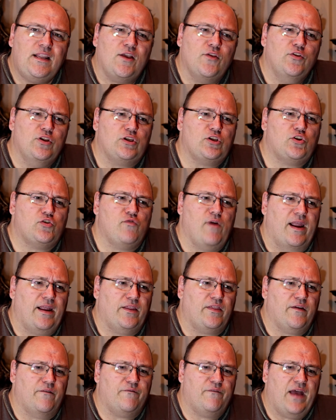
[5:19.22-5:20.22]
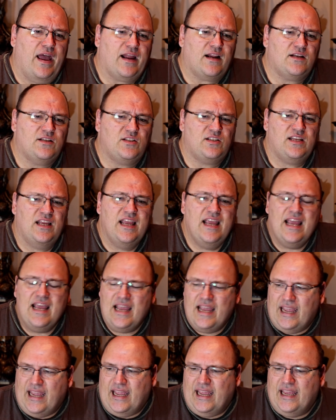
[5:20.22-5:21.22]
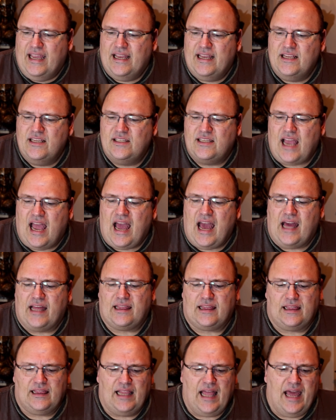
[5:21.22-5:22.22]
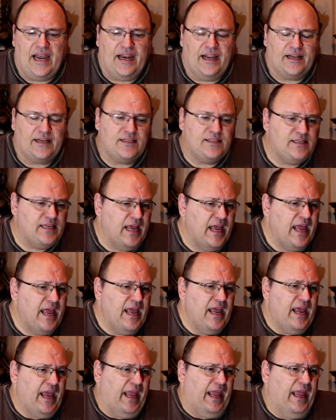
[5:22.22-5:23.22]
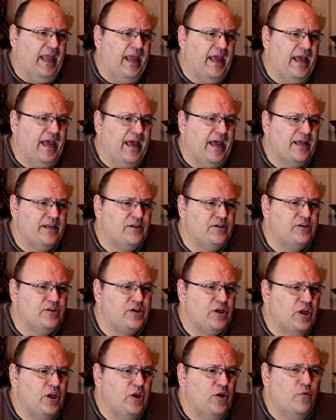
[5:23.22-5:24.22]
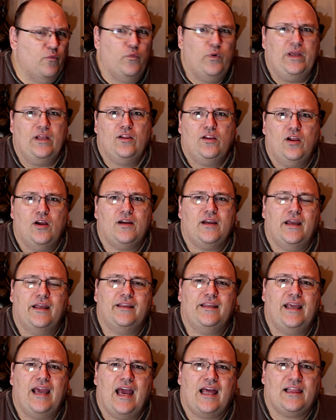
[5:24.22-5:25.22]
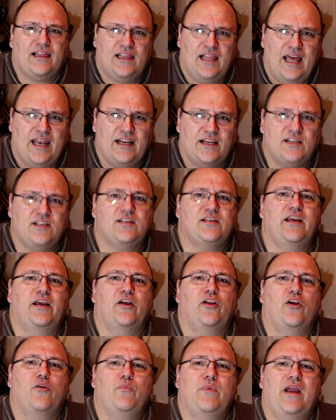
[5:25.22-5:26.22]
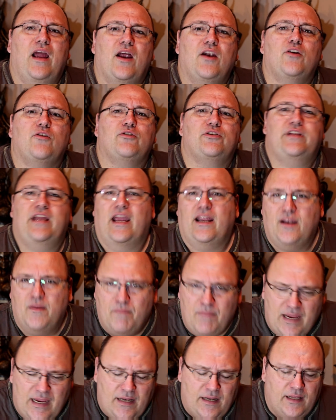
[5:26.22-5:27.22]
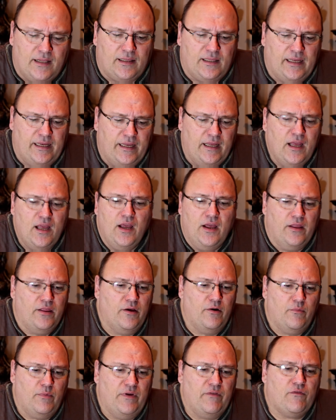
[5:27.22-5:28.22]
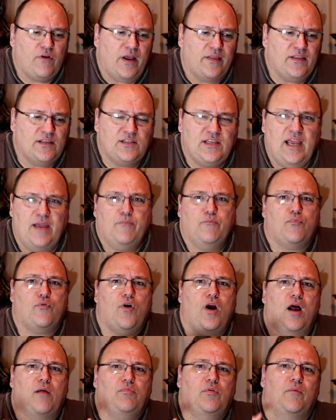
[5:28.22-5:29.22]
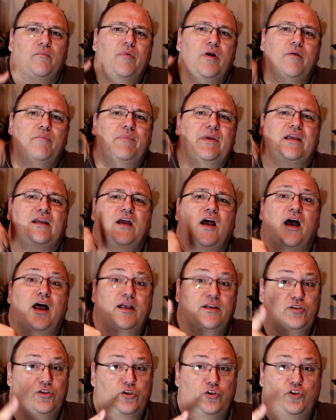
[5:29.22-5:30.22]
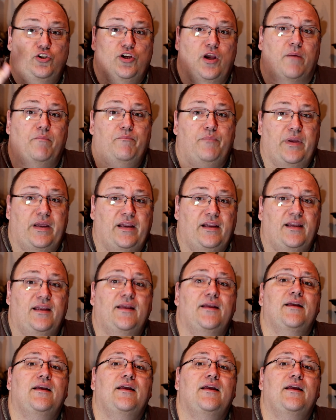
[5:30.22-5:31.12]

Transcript: that strength affects is athletics. And we look at the athletics skill and we understand immediately that we've got the same problem, because jumping,